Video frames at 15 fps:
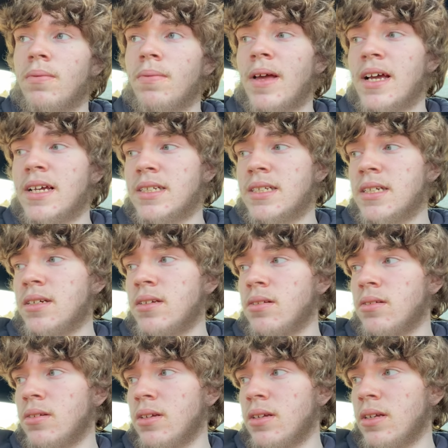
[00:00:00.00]
as it
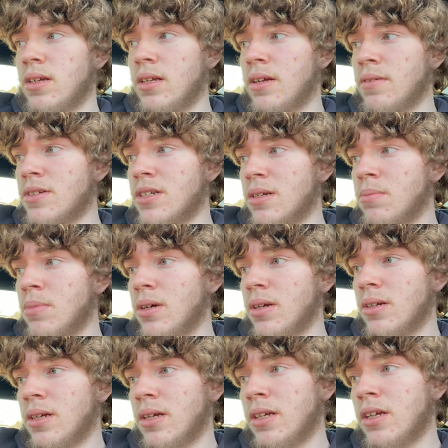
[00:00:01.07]
and everything
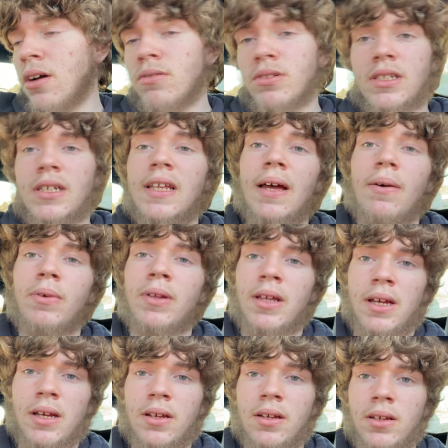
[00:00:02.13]
but y'all will see that when I